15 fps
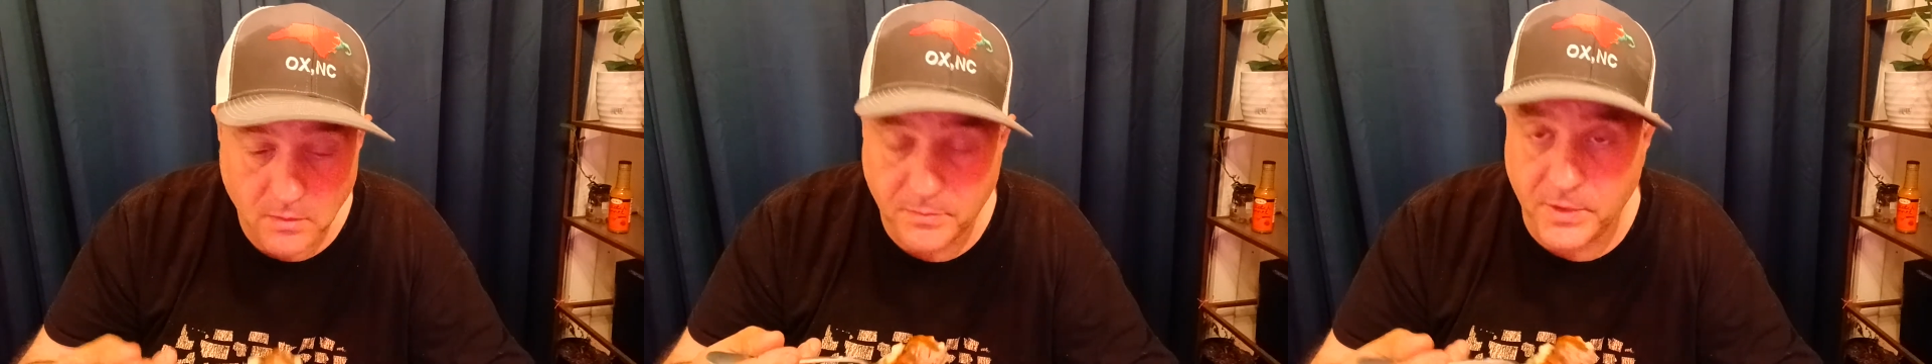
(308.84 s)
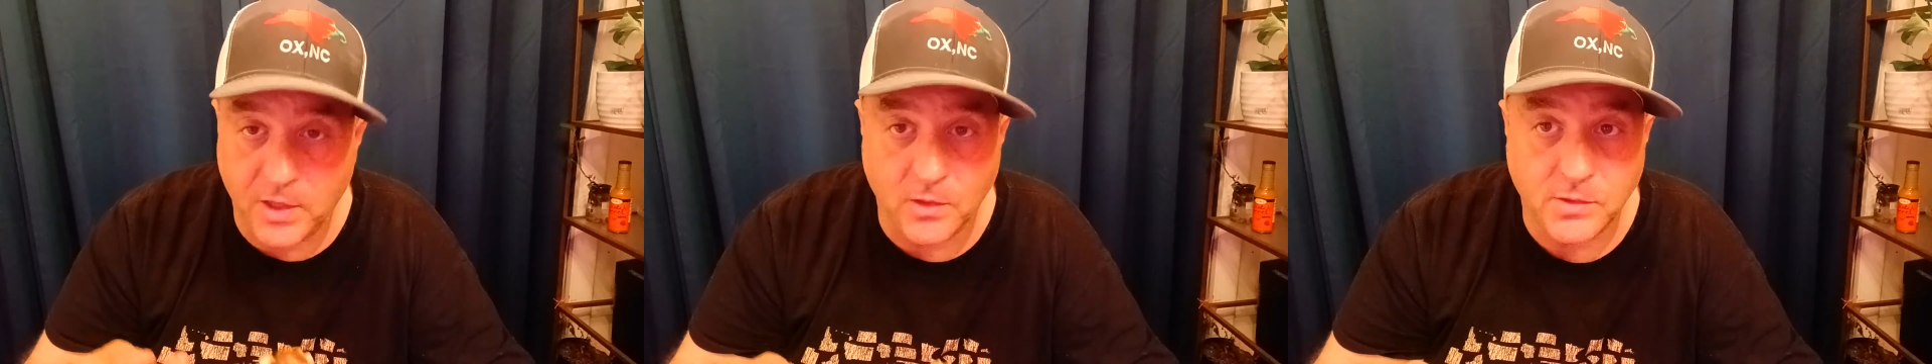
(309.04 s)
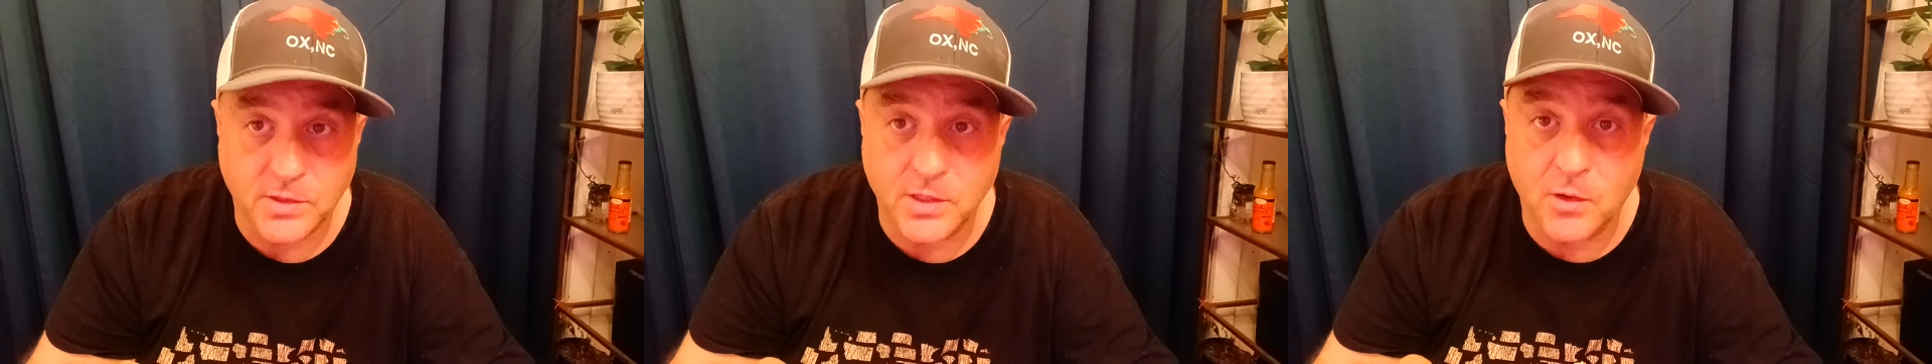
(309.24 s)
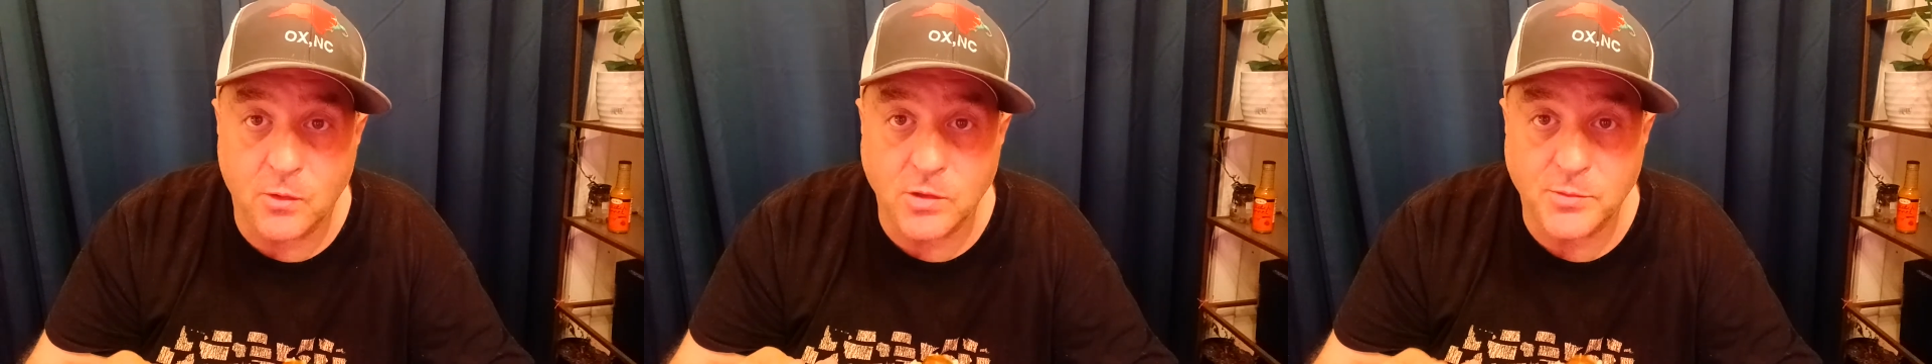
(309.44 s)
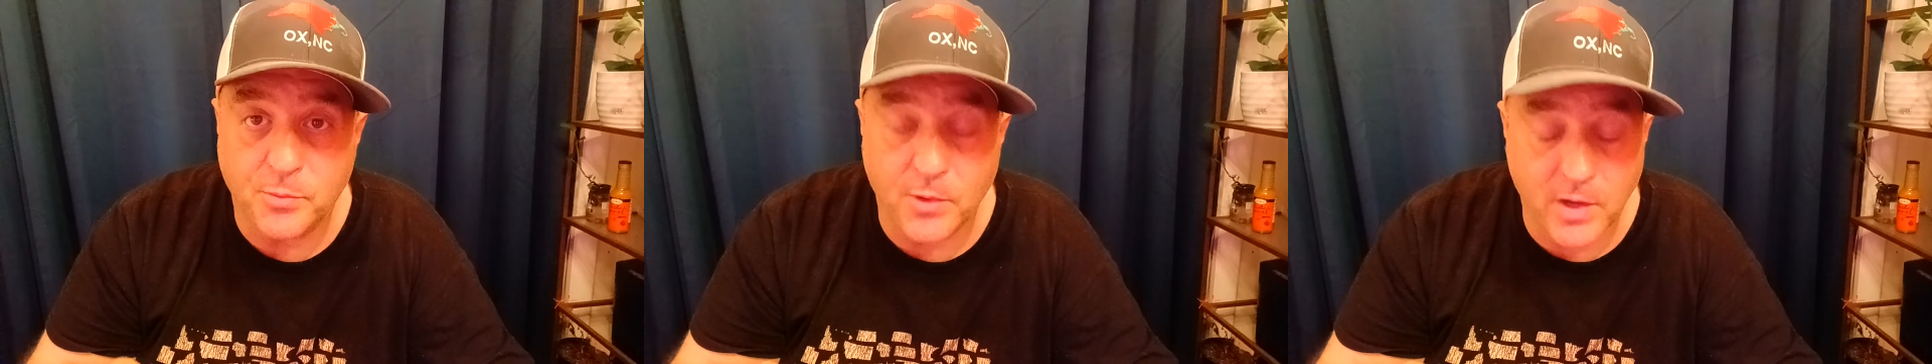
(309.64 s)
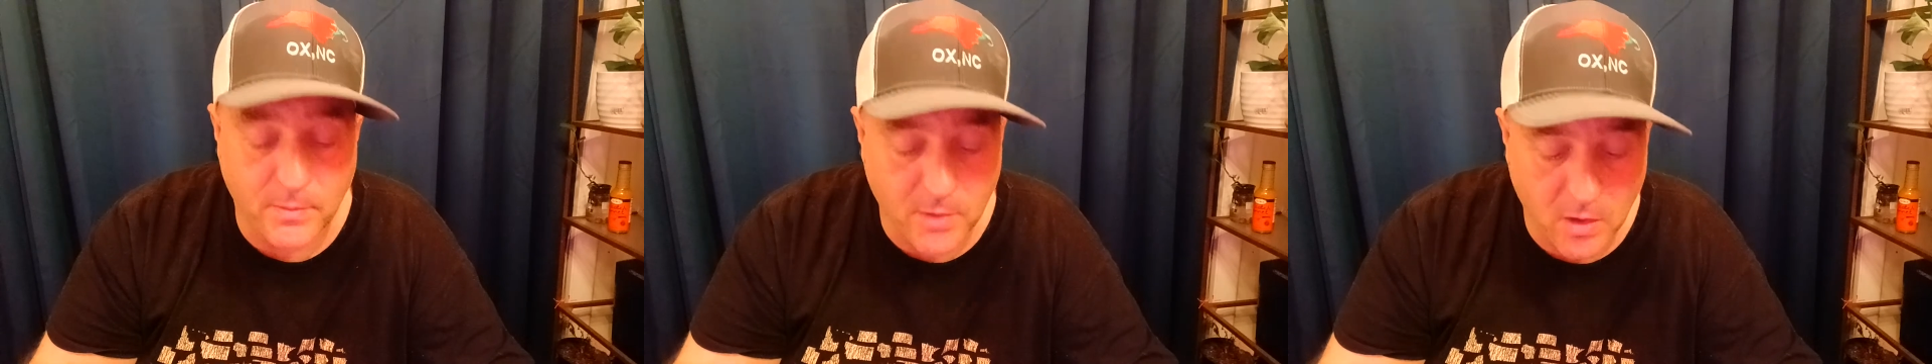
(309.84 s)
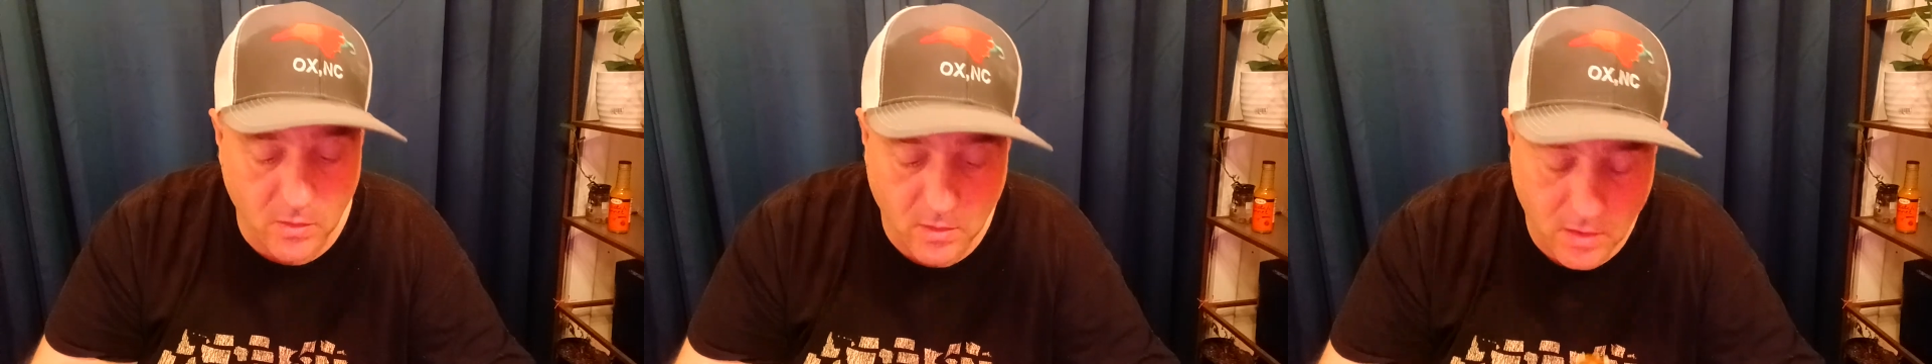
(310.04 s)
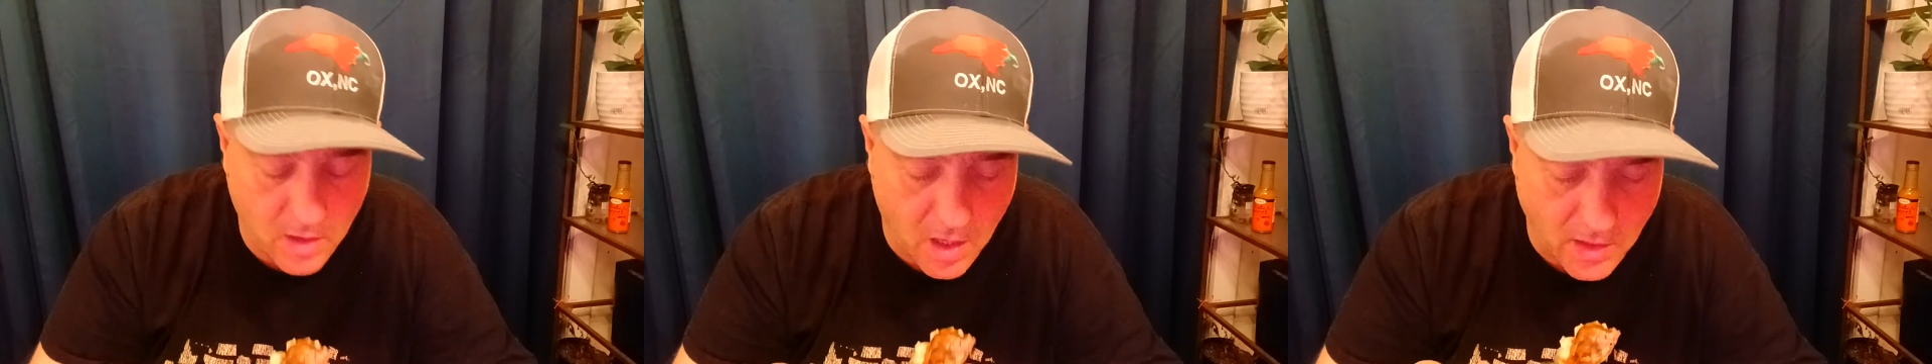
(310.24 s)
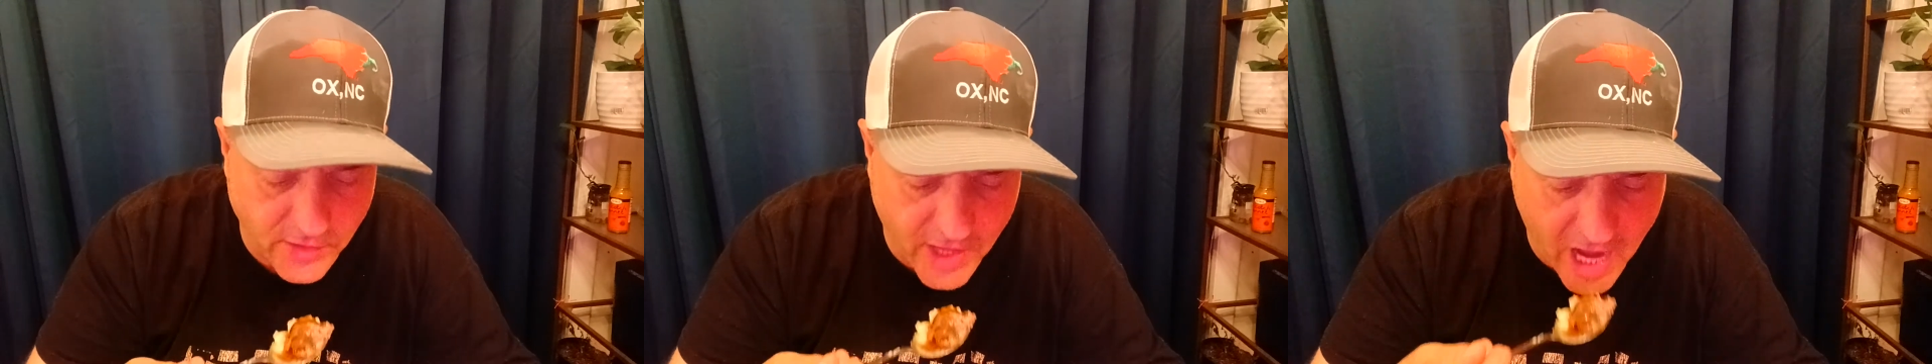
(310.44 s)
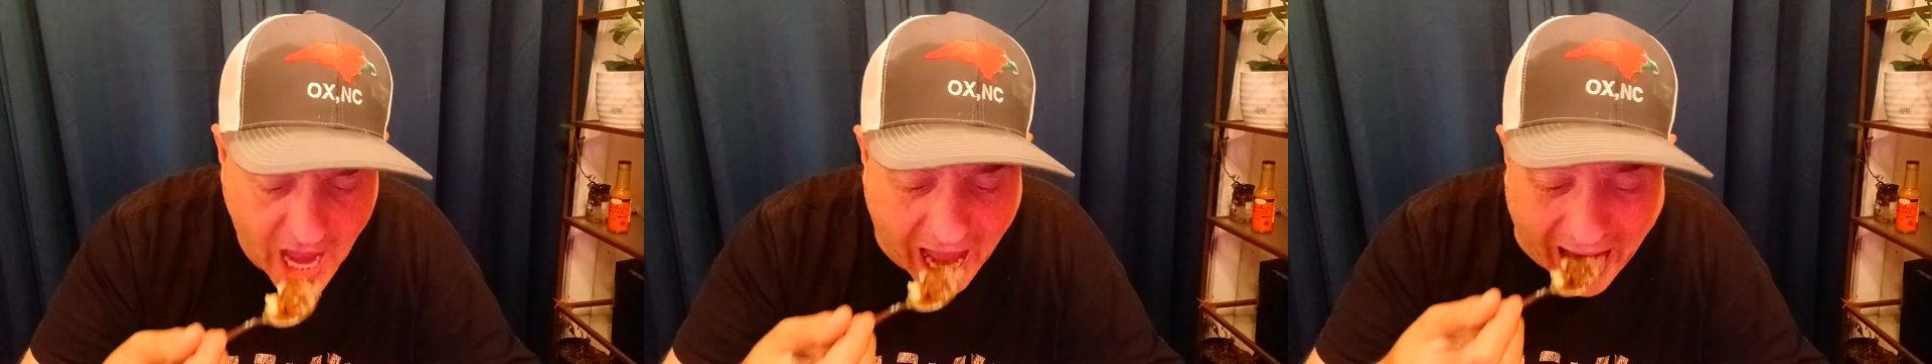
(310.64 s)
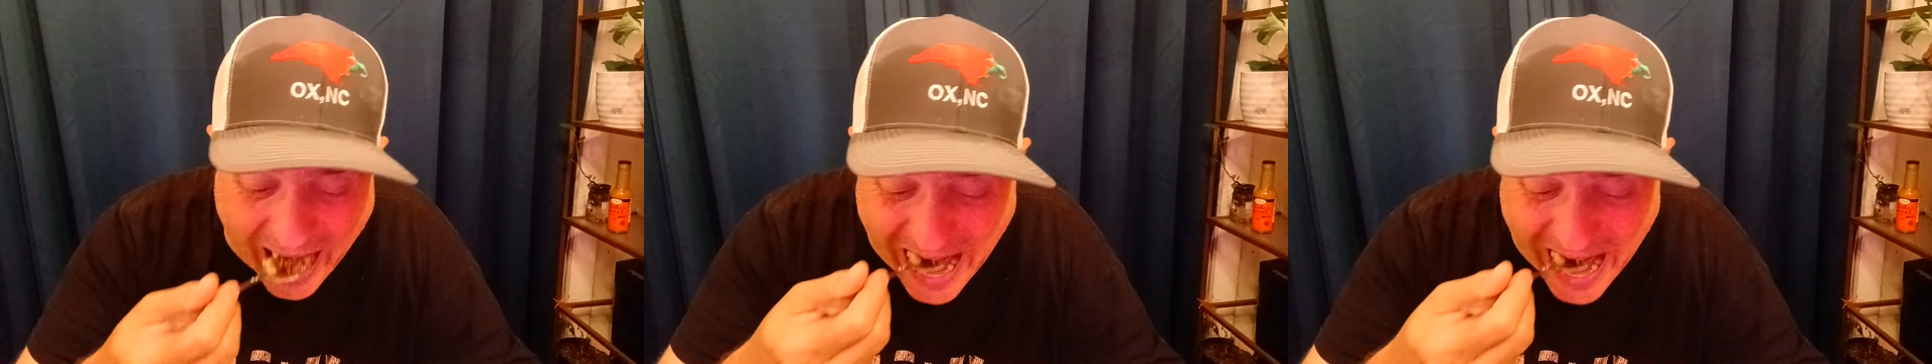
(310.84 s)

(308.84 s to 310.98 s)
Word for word: VLC Orange Primo all day.